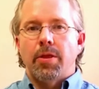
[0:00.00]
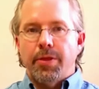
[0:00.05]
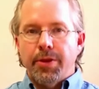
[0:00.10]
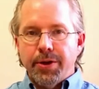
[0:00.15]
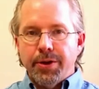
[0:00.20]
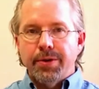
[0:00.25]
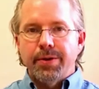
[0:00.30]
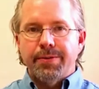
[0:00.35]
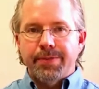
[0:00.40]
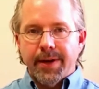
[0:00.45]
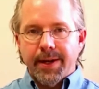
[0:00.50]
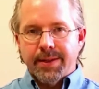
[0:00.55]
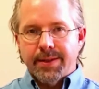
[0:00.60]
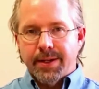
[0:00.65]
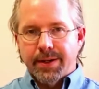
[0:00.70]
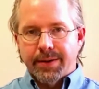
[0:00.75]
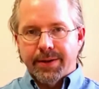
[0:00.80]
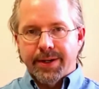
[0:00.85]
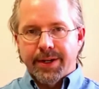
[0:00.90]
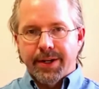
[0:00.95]
The unified
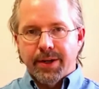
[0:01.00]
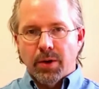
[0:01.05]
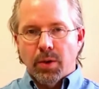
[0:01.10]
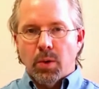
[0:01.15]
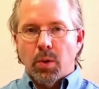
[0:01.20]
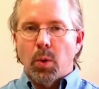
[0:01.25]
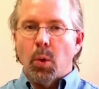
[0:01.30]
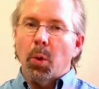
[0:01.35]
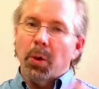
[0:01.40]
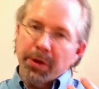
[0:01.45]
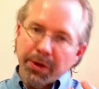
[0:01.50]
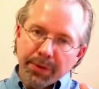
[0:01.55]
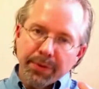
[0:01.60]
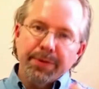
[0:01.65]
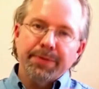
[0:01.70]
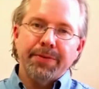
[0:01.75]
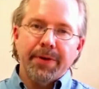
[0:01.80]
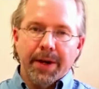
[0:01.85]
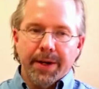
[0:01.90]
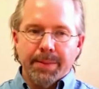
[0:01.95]
theory, or
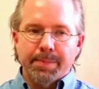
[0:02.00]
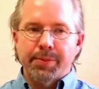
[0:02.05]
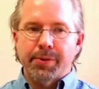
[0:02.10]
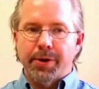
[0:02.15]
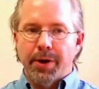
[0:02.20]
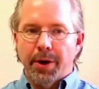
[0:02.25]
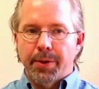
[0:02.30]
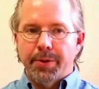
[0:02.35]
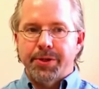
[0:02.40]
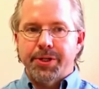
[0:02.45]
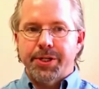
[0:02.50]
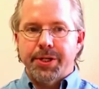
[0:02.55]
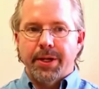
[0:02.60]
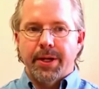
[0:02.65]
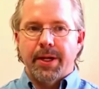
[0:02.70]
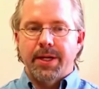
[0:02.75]
unified approach,